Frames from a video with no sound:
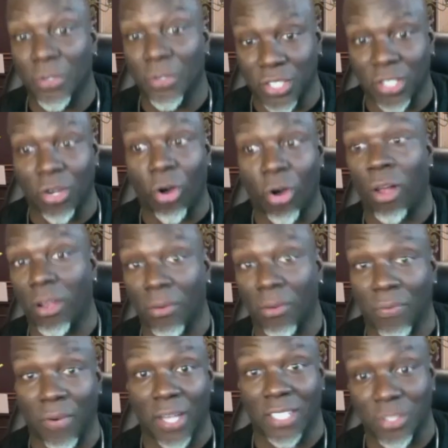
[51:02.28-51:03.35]
to all of
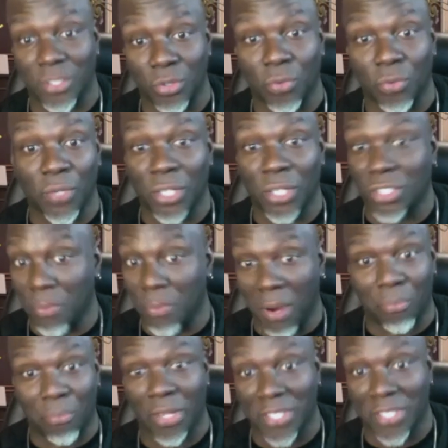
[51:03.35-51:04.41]
us to reveal to my
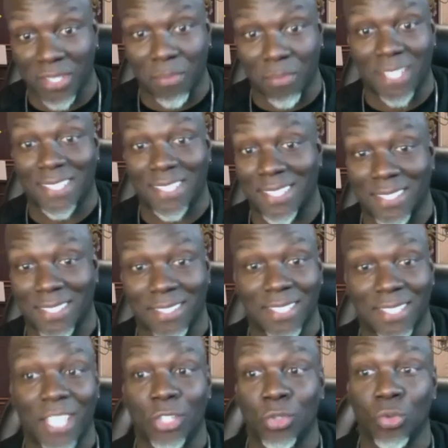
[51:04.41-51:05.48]
brothers and my sisters
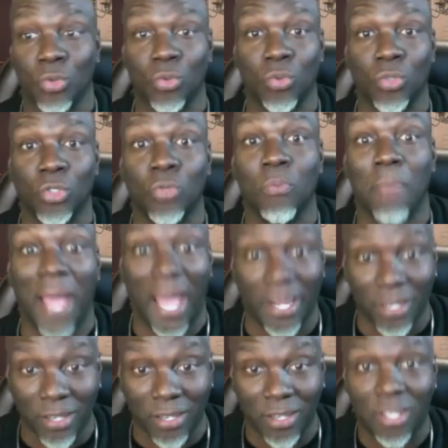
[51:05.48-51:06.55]
that you you
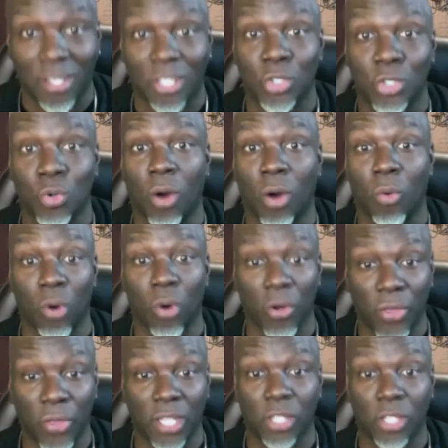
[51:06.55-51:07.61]
matter you are
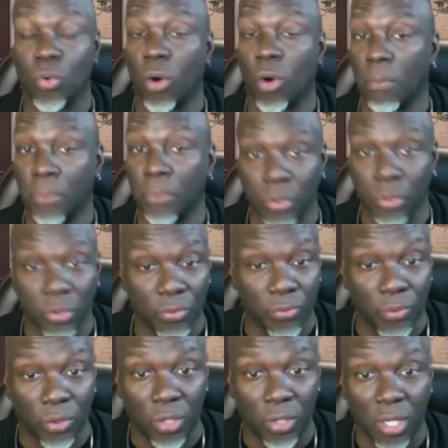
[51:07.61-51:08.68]
worth it you are
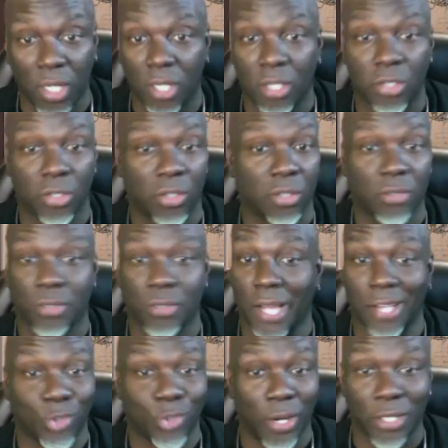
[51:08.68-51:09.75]
beautiful
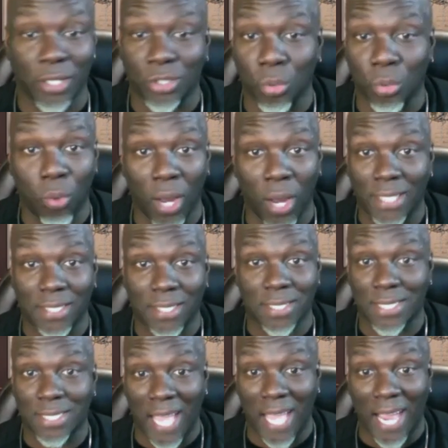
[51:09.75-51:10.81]
contrary to what
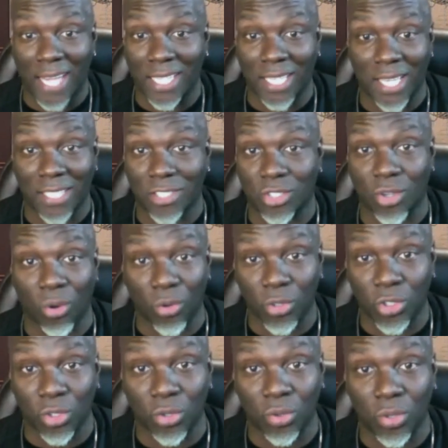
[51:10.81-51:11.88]
society has told
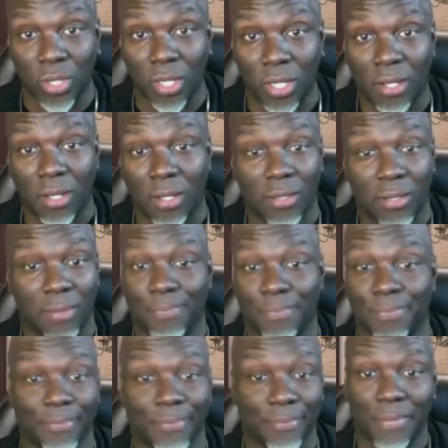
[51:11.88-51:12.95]
you
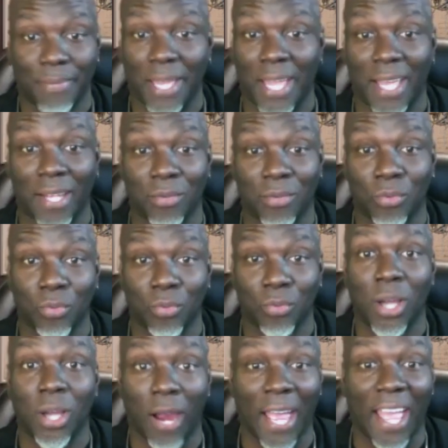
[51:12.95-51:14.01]
man we
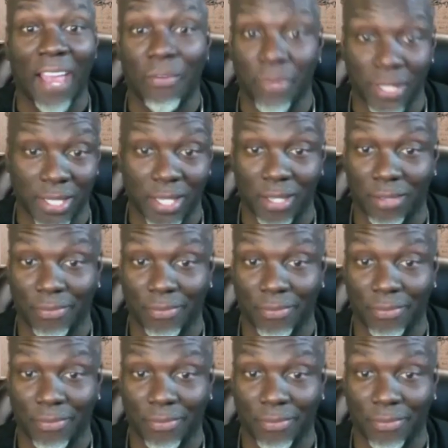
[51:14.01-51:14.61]
are everything